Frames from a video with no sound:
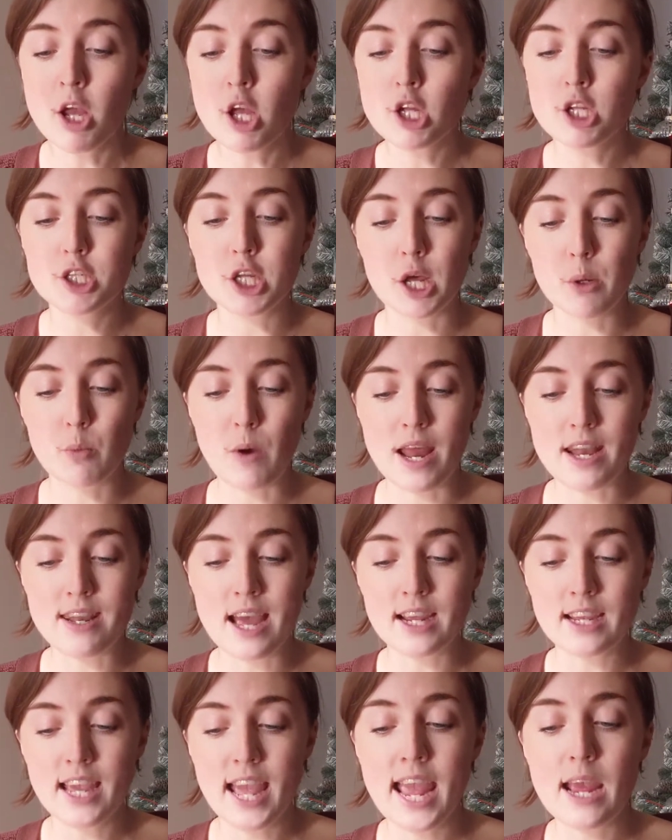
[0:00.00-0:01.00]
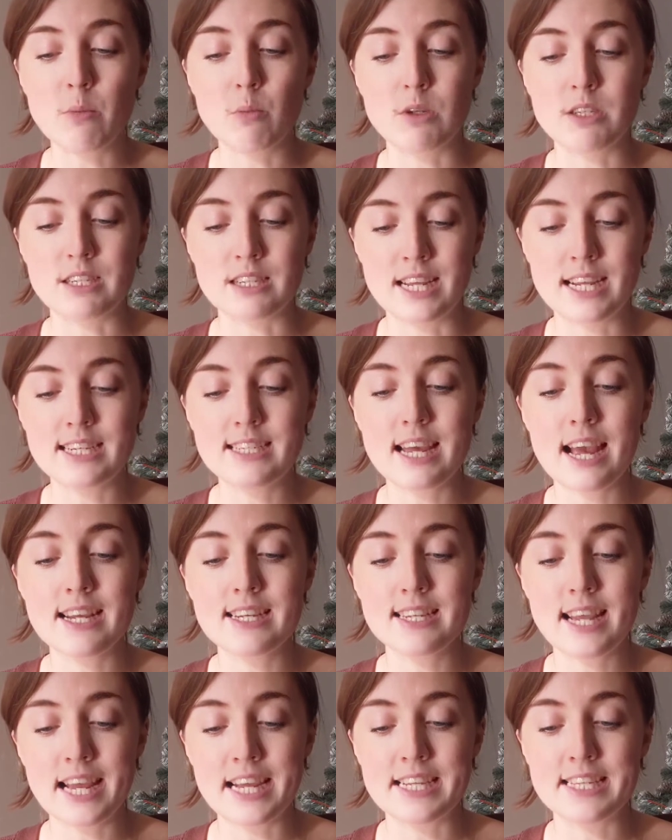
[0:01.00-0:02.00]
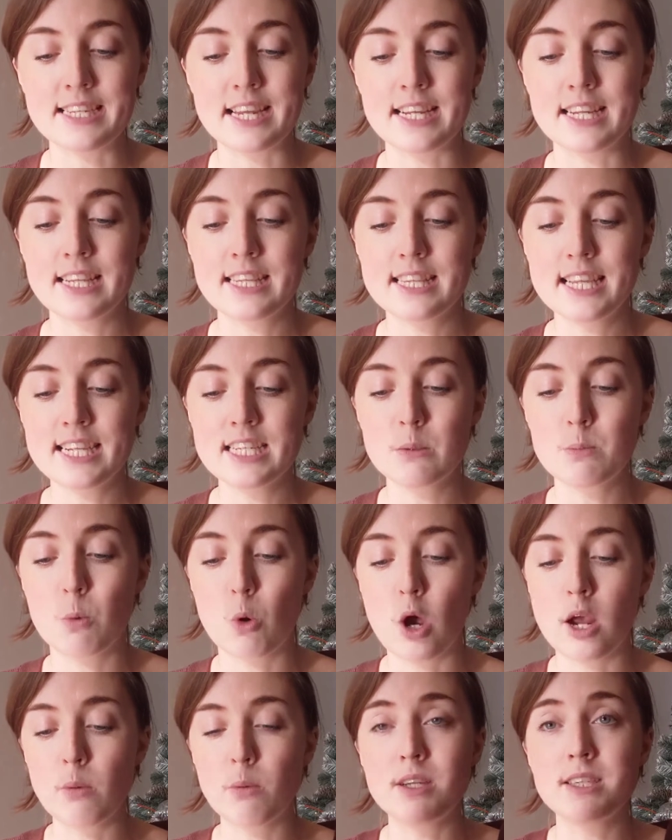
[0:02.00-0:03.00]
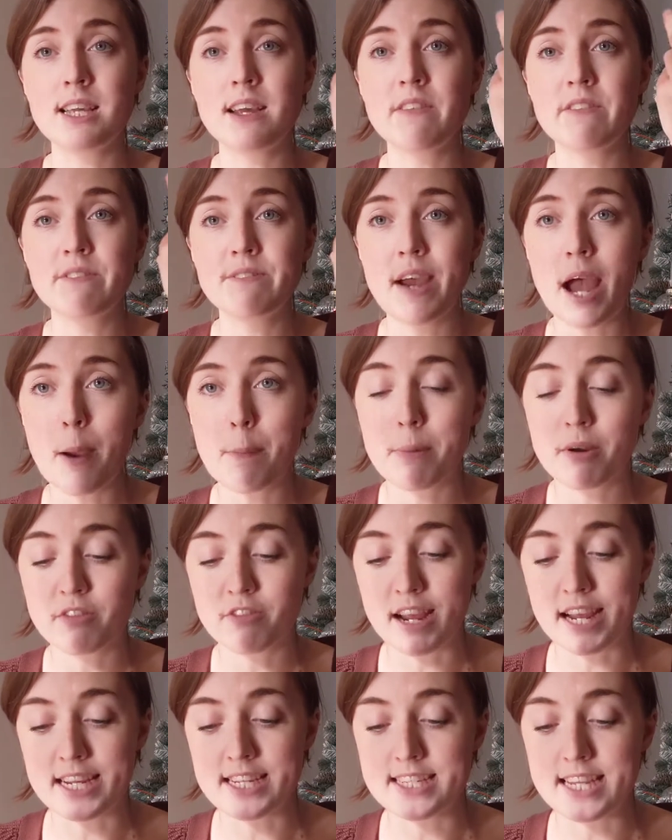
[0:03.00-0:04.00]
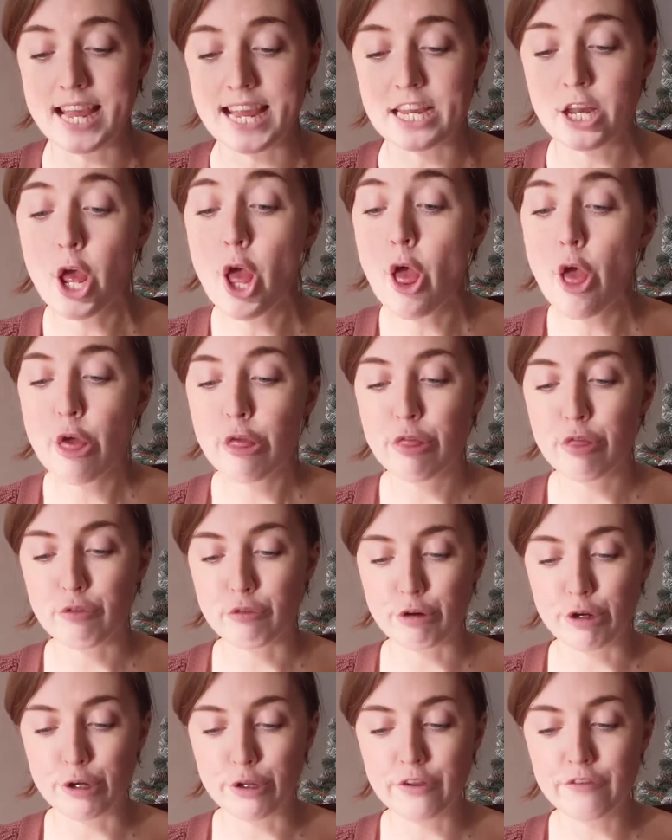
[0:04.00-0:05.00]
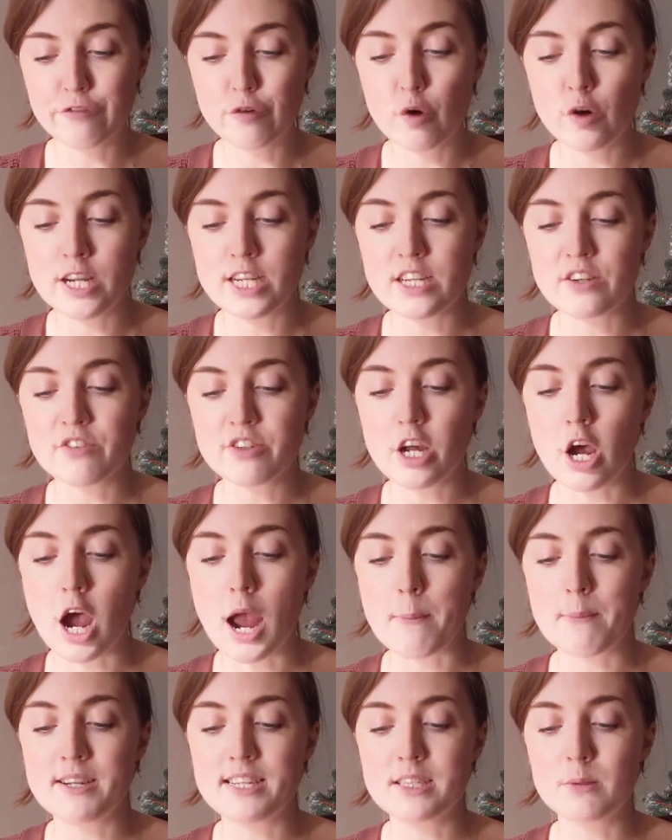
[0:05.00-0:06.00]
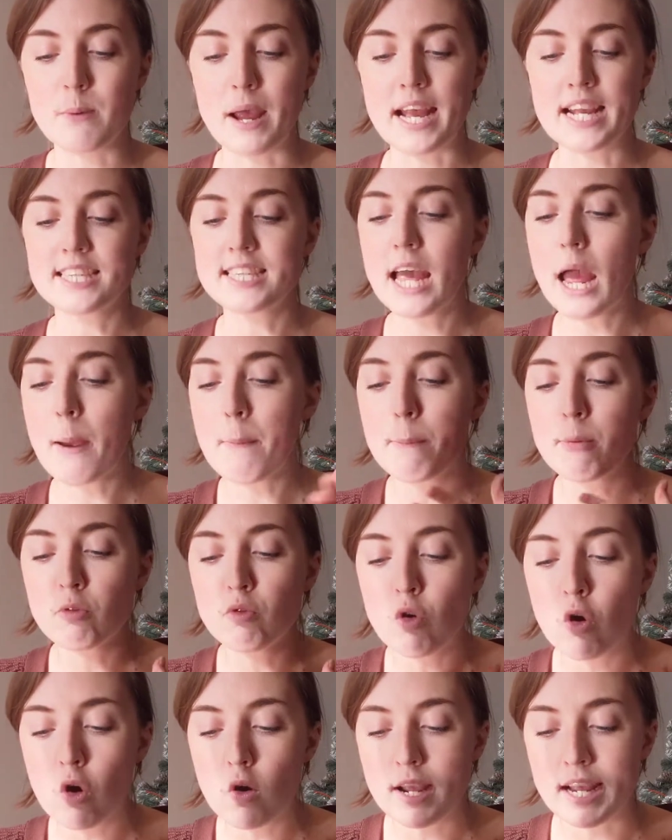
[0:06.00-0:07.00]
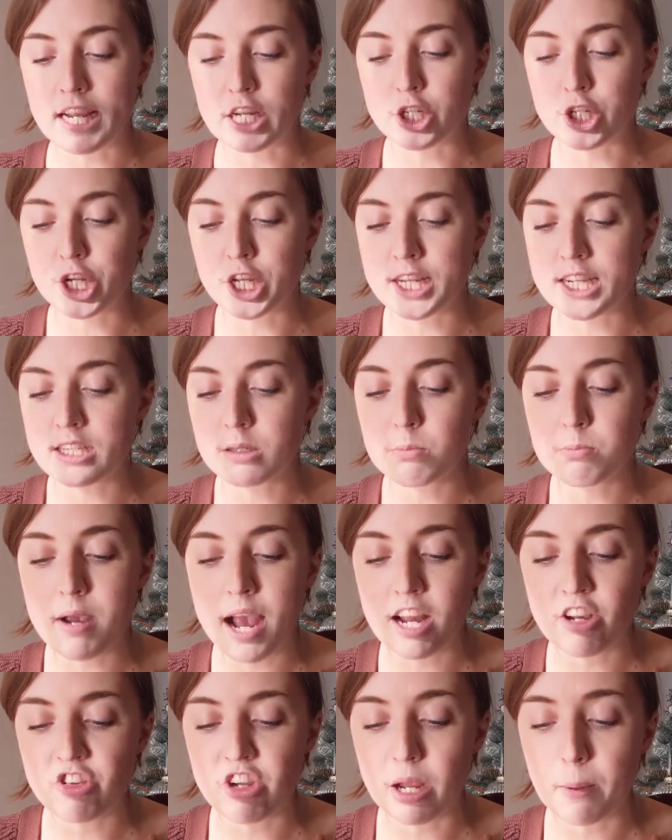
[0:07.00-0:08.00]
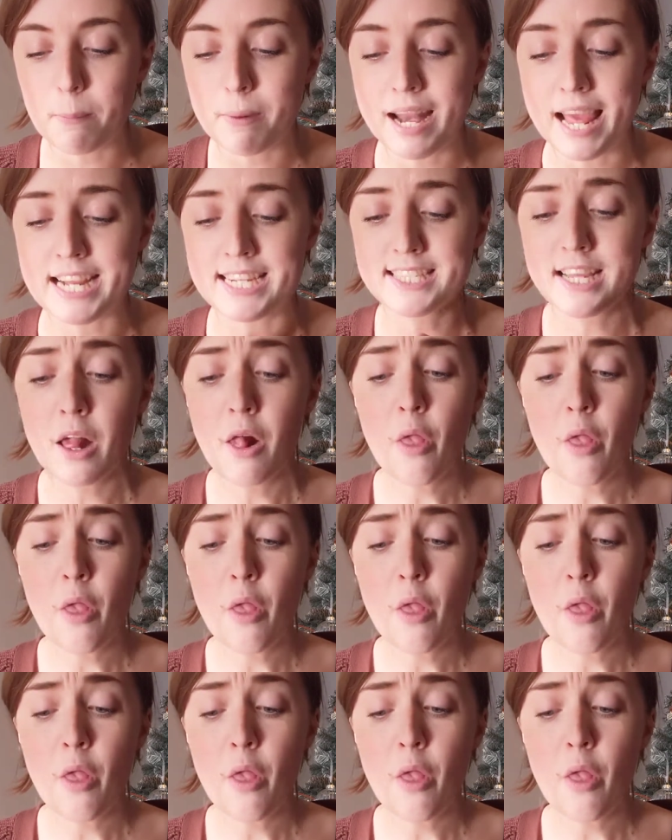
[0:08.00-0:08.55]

So when that cane was licked and tasted, this boy was evaporated through the void of time and space and brought here to this magic place.